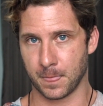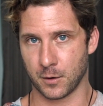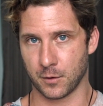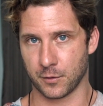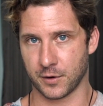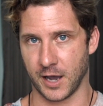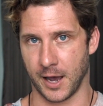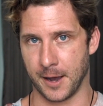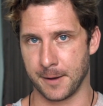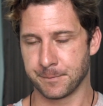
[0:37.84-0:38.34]

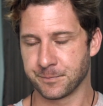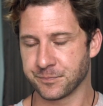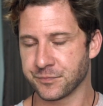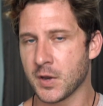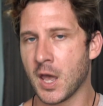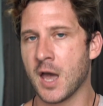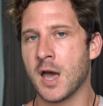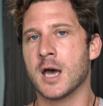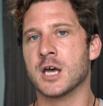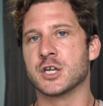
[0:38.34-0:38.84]
Okay?
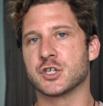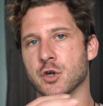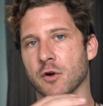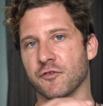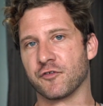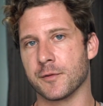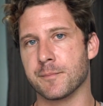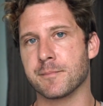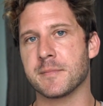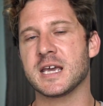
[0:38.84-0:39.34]
So
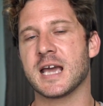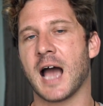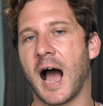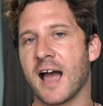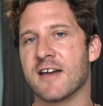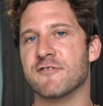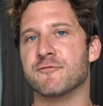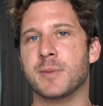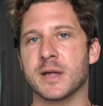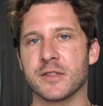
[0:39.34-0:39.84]
for me,
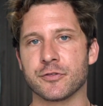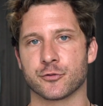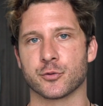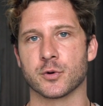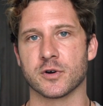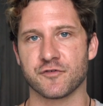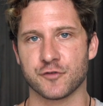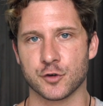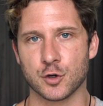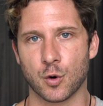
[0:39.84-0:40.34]
I've been
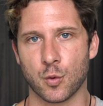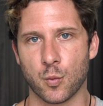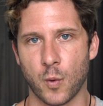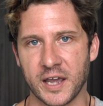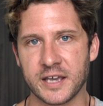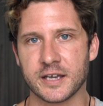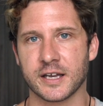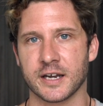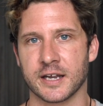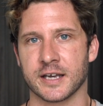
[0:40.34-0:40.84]
through a few
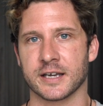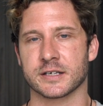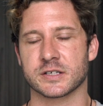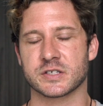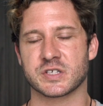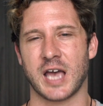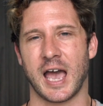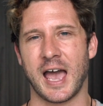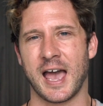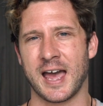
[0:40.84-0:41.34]

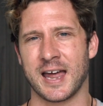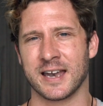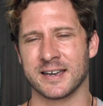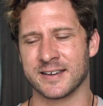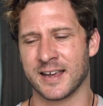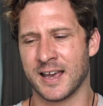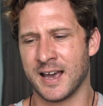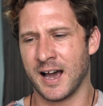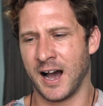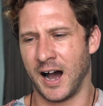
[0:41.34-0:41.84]
awakenings,
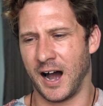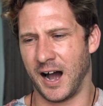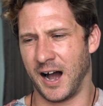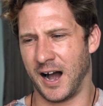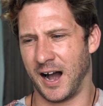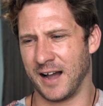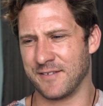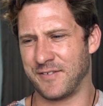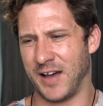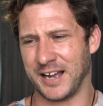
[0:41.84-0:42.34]
and
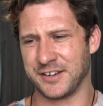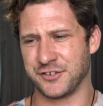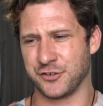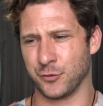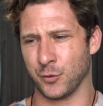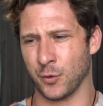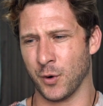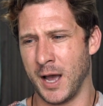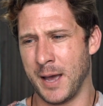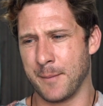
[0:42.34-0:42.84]
I've had
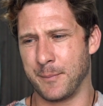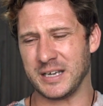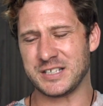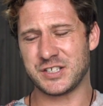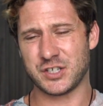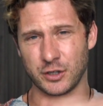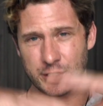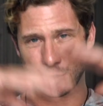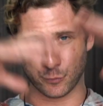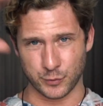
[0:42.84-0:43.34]
to
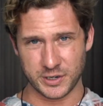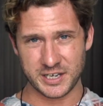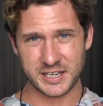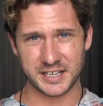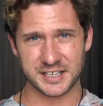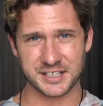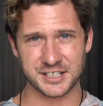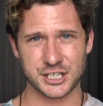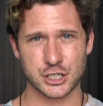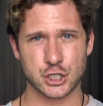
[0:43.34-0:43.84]
basically
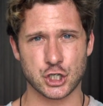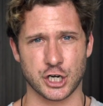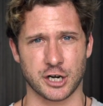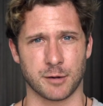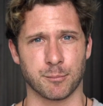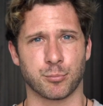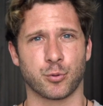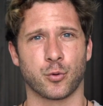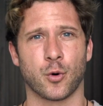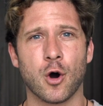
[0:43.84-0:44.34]
recondition
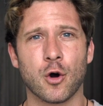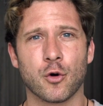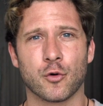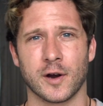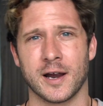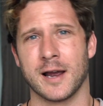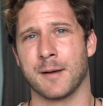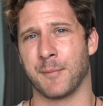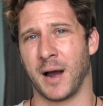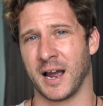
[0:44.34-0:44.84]
and
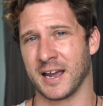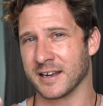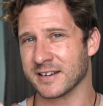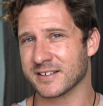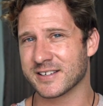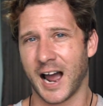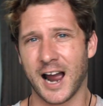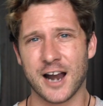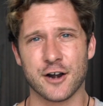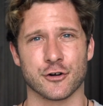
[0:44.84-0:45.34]
program my
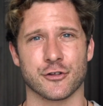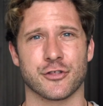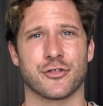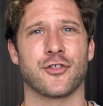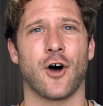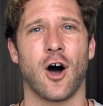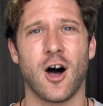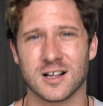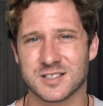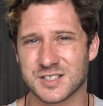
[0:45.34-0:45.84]
entire
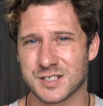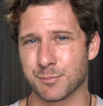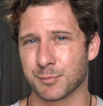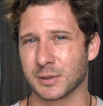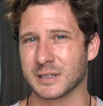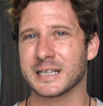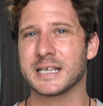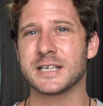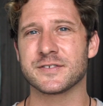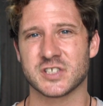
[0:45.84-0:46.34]
thoughts and
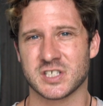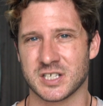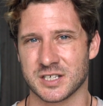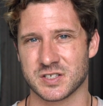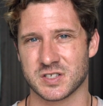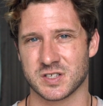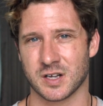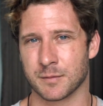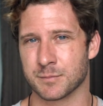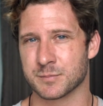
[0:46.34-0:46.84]
belief
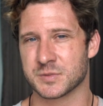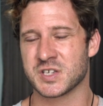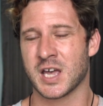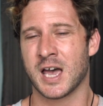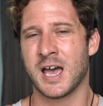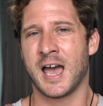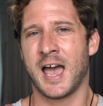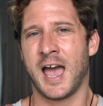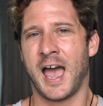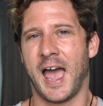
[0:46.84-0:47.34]
systems.
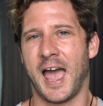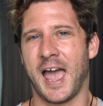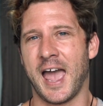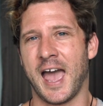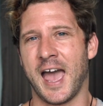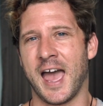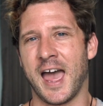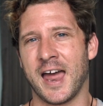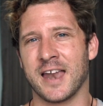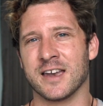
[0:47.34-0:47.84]

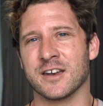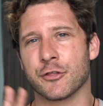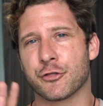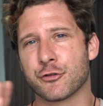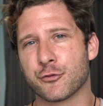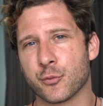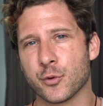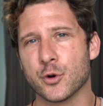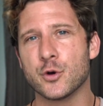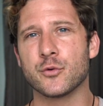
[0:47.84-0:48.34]
And
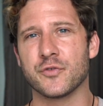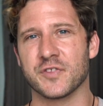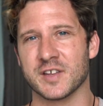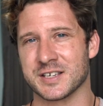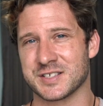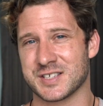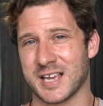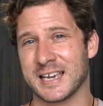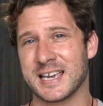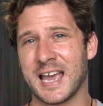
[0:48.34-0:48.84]
through
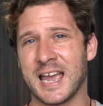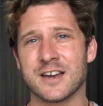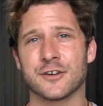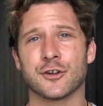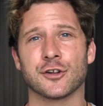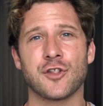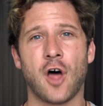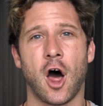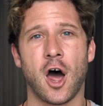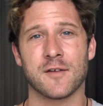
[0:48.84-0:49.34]
this, I gained
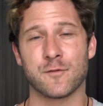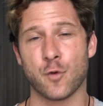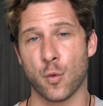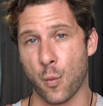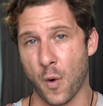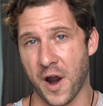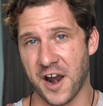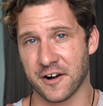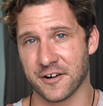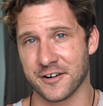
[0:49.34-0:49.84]
a lot of
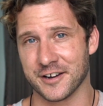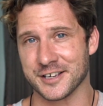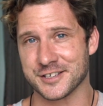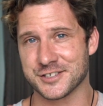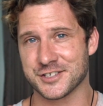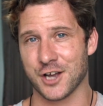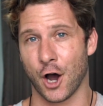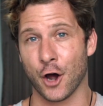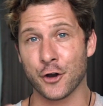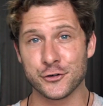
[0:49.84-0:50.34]

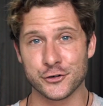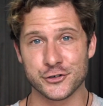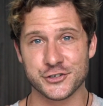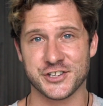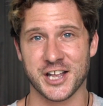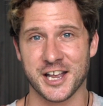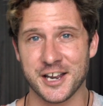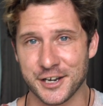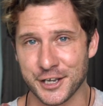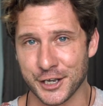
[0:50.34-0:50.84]
awareness,
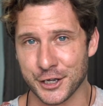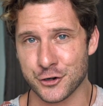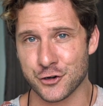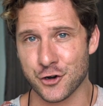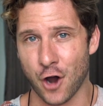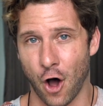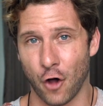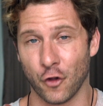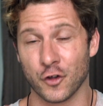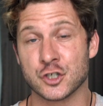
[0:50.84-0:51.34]
understanding, and
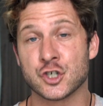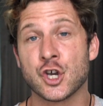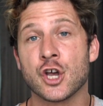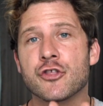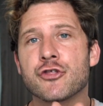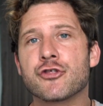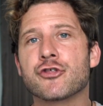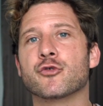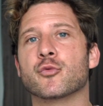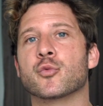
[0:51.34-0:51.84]
knowledge
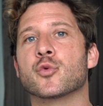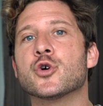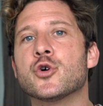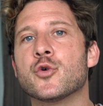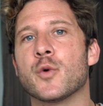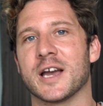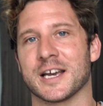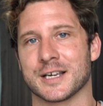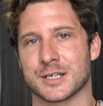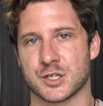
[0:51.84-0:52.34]

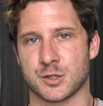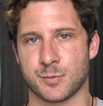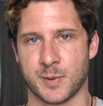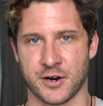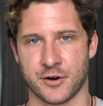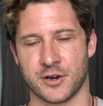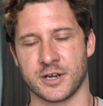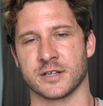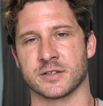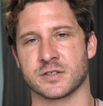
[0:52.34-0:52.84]
through
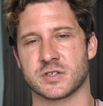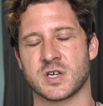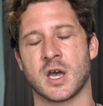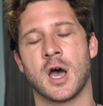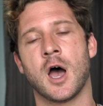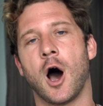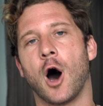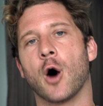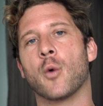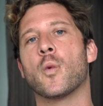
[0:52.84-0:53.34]
experience
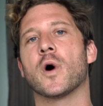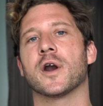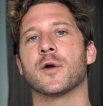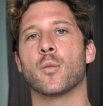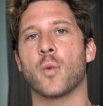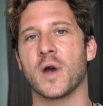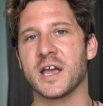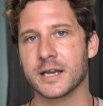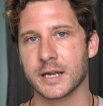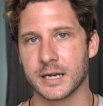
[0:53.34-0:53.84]
on what
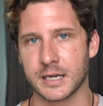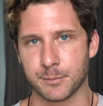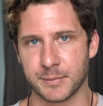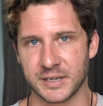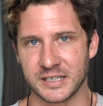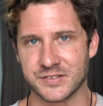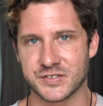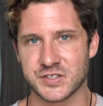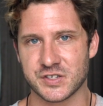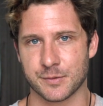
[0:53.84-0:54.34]
awakening
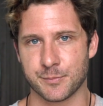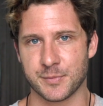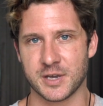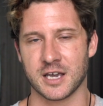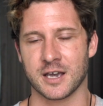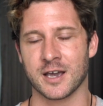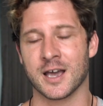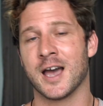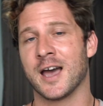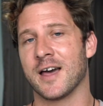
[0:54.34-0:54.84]
means to
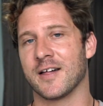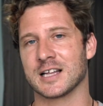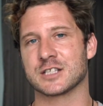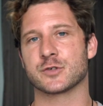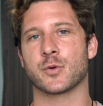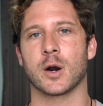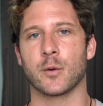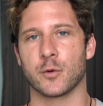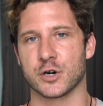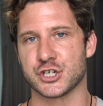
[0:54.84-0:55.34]
me. And that's
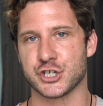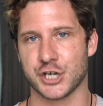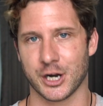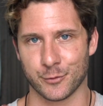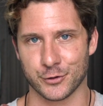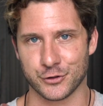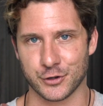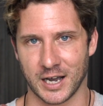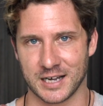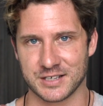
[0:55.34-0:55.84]
what I want to share
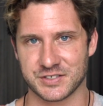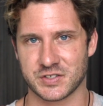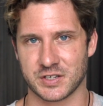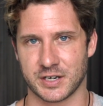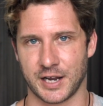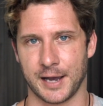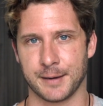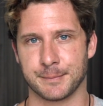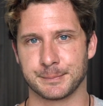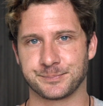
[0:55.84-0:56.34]
with you guys
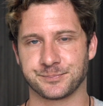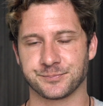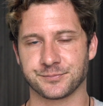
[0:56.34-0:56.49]
today.